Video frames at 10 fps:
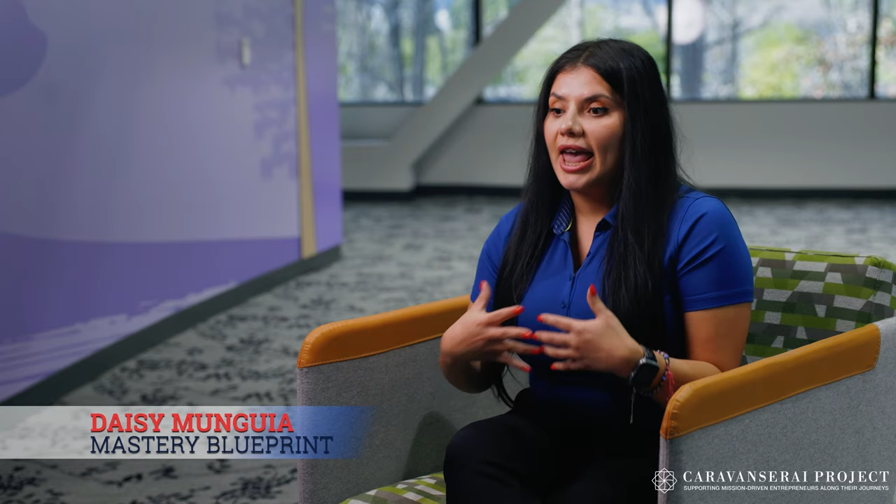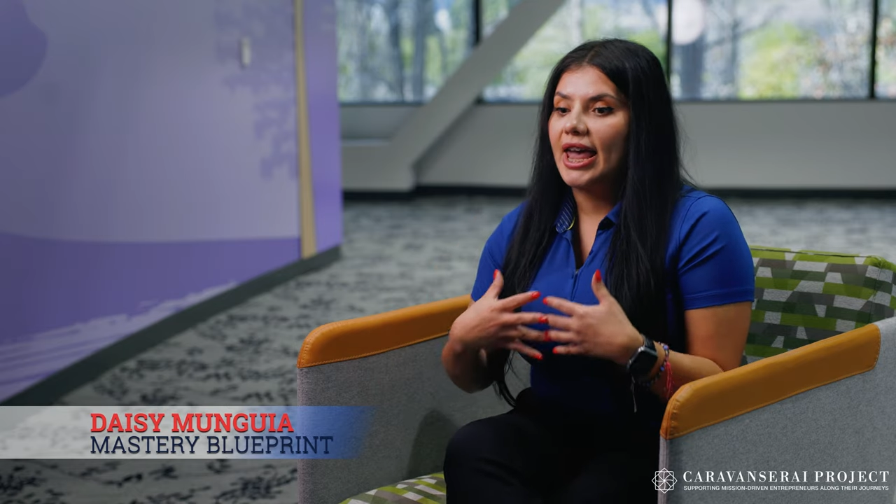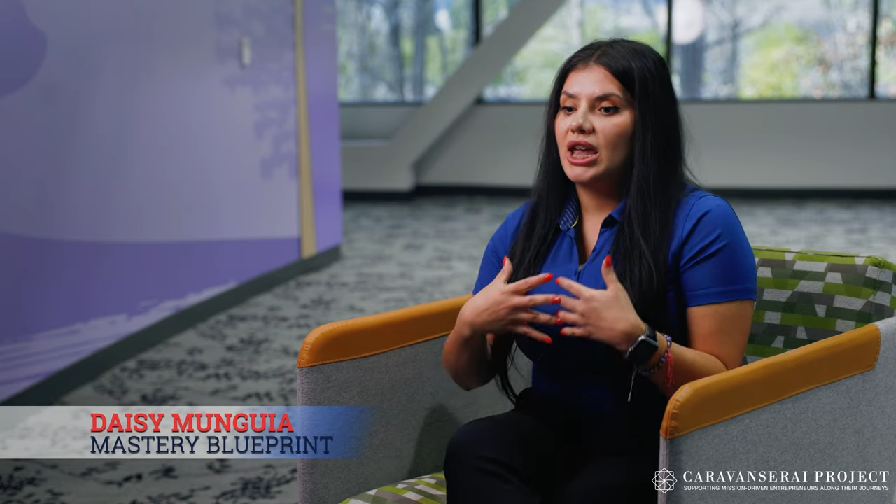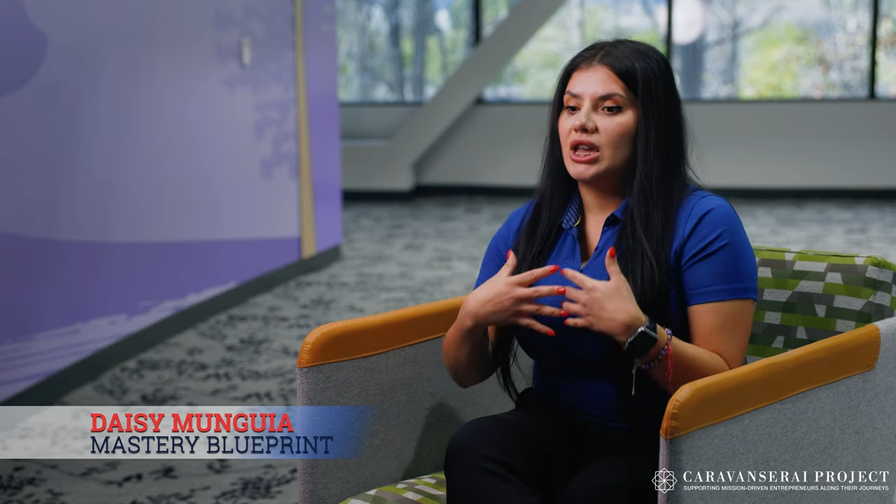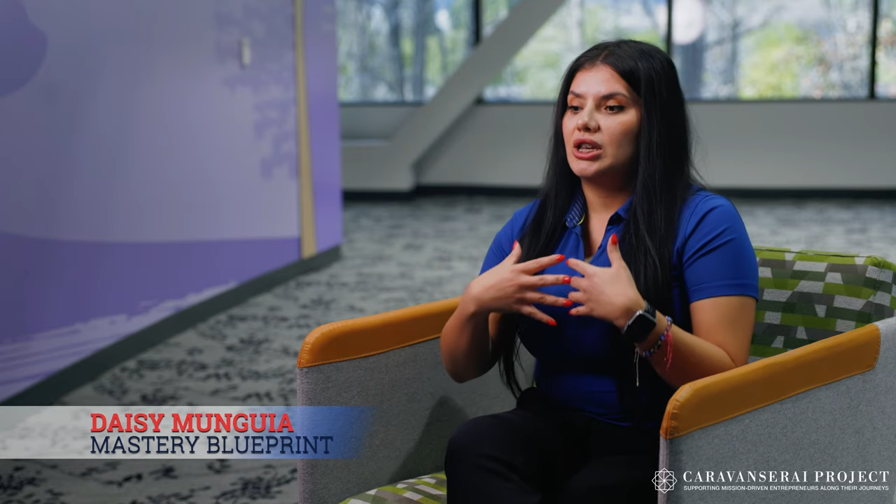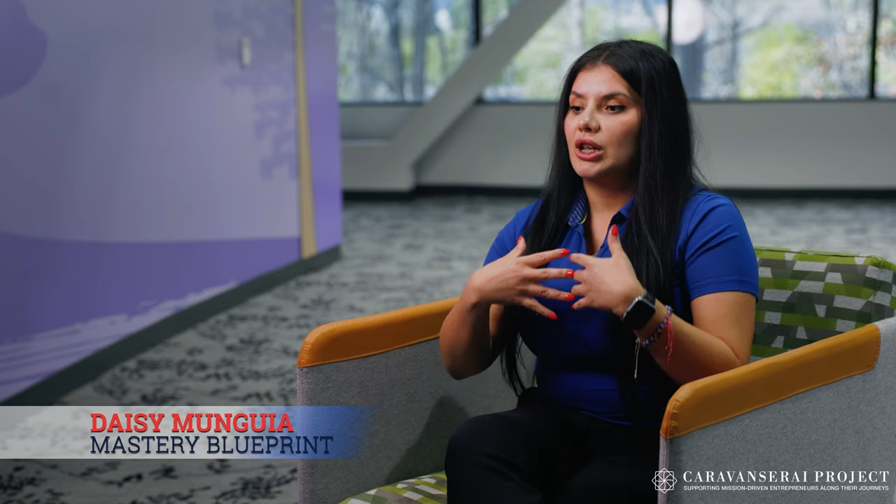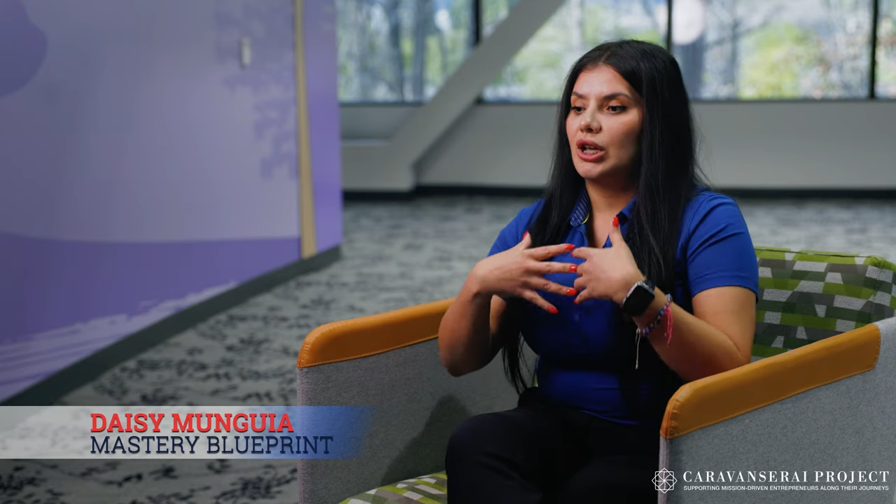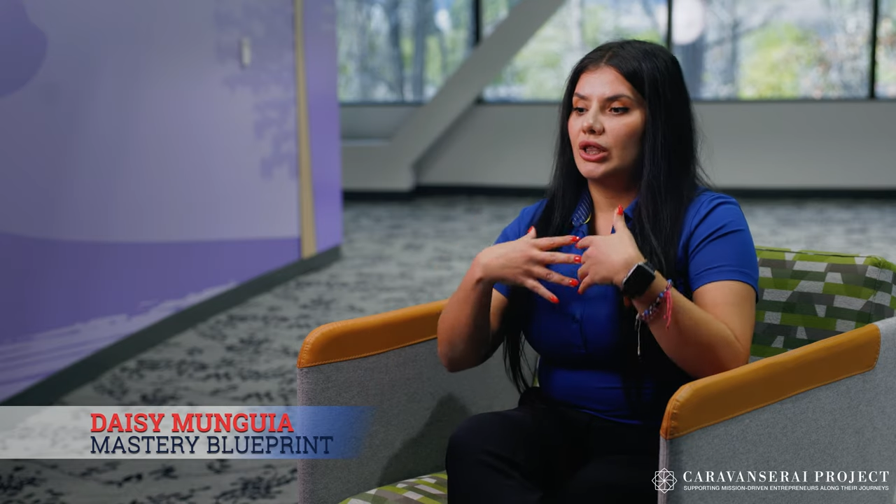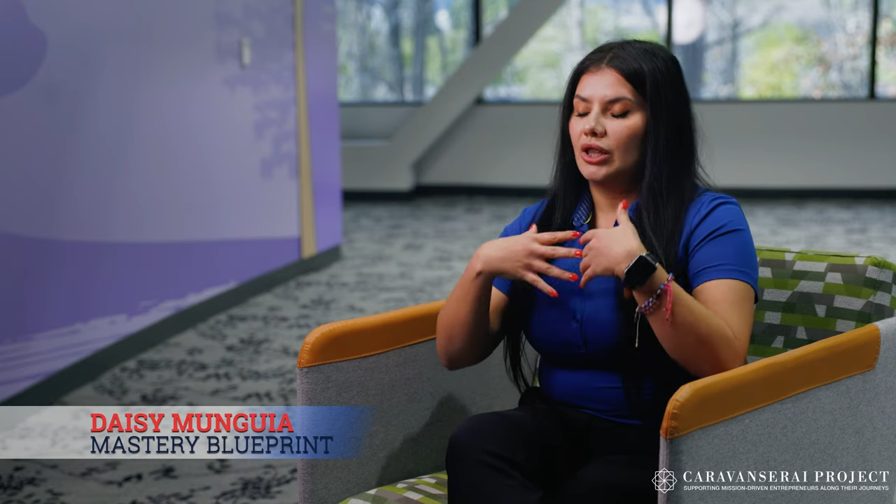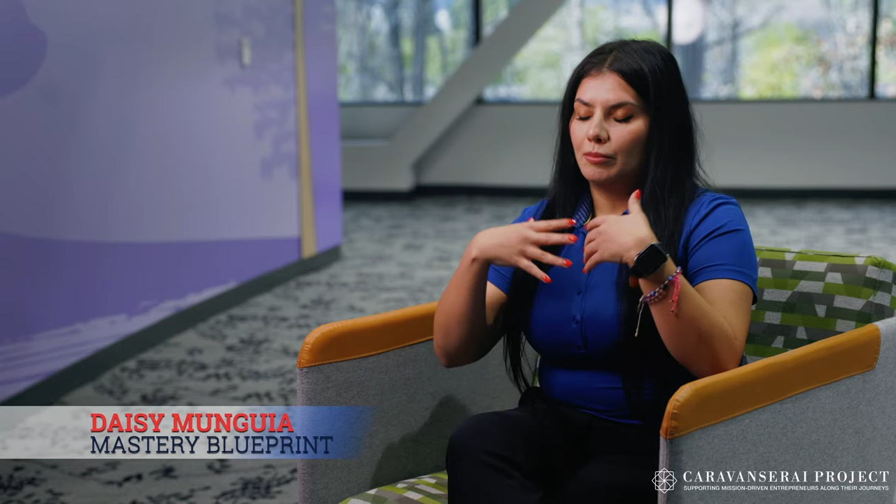and
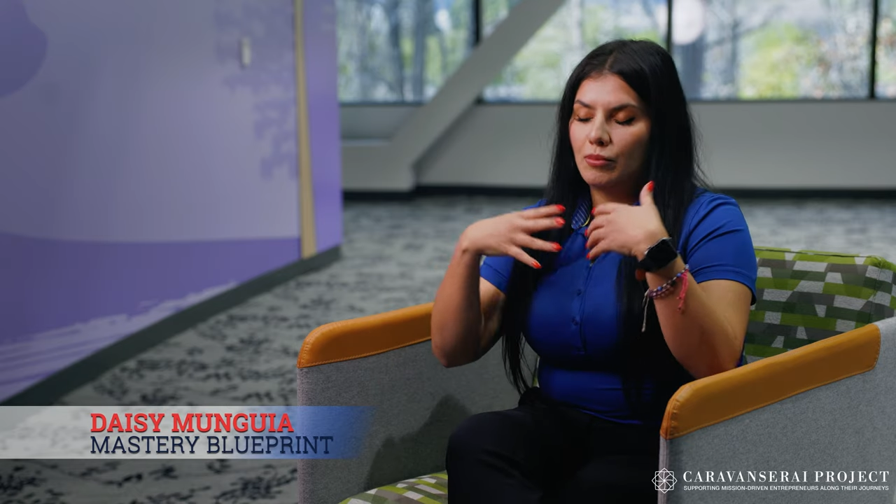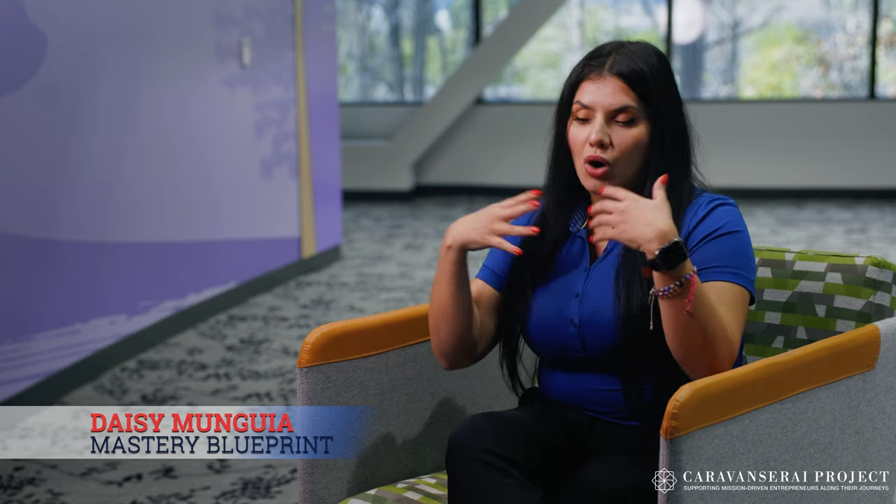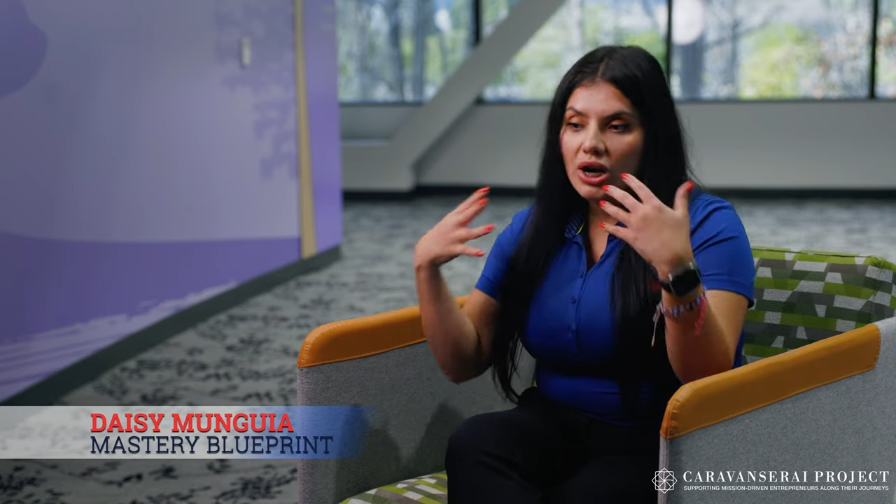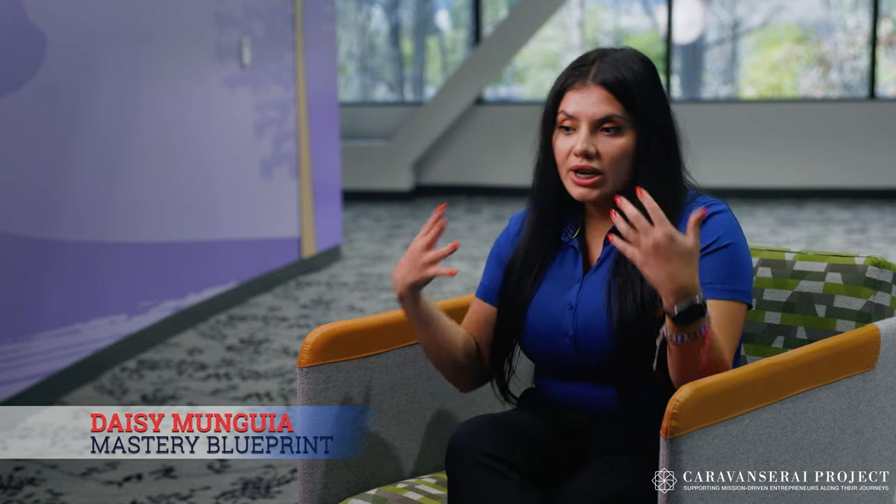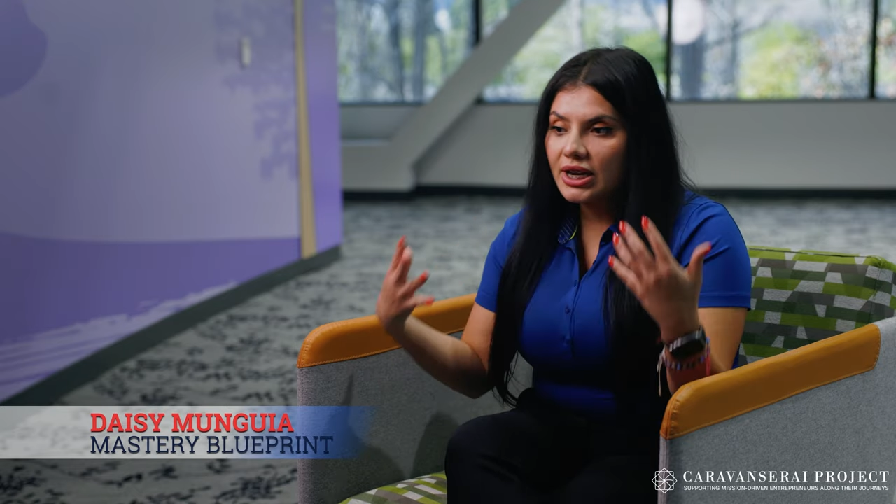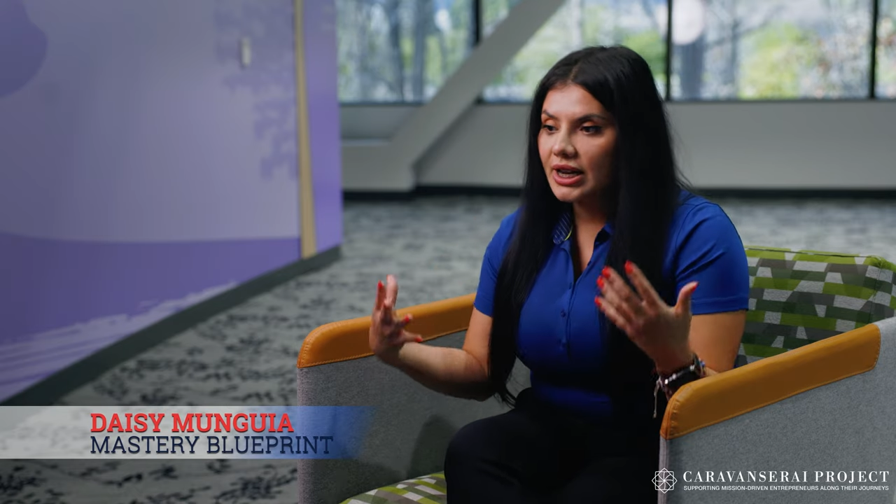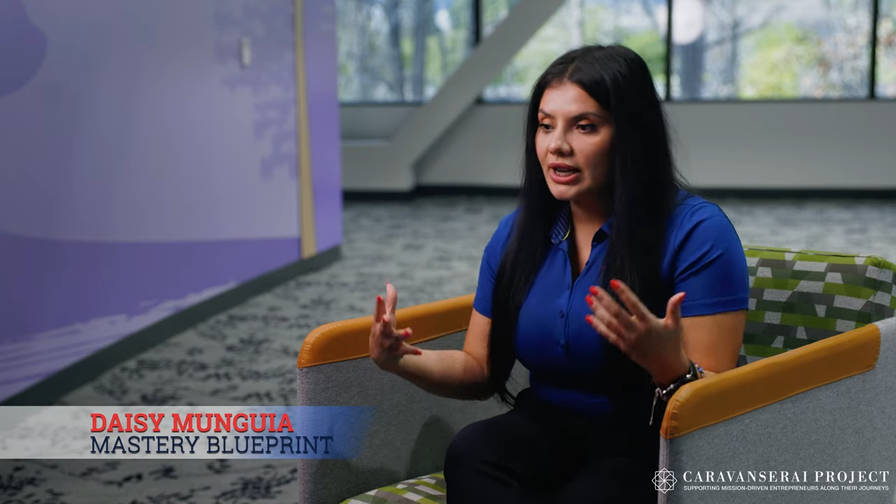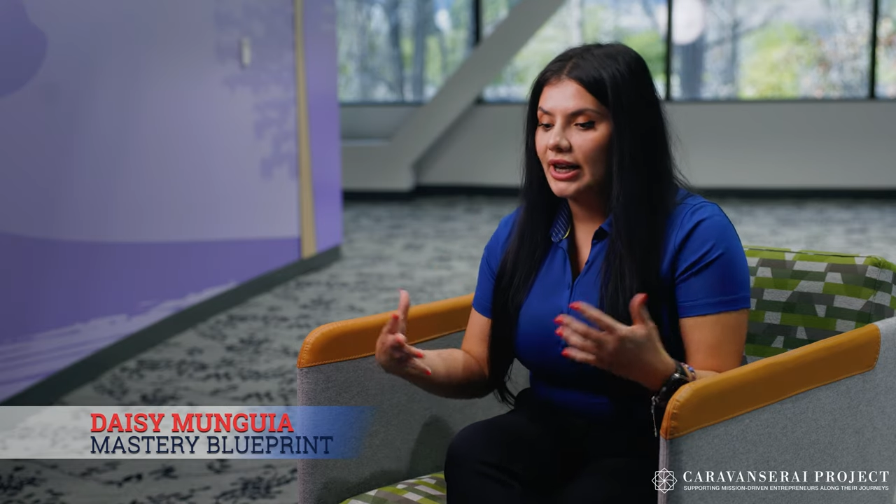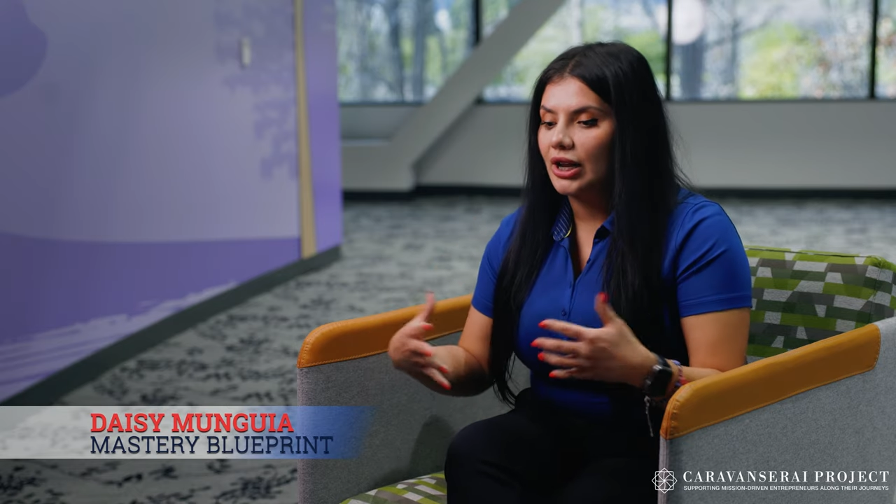marketing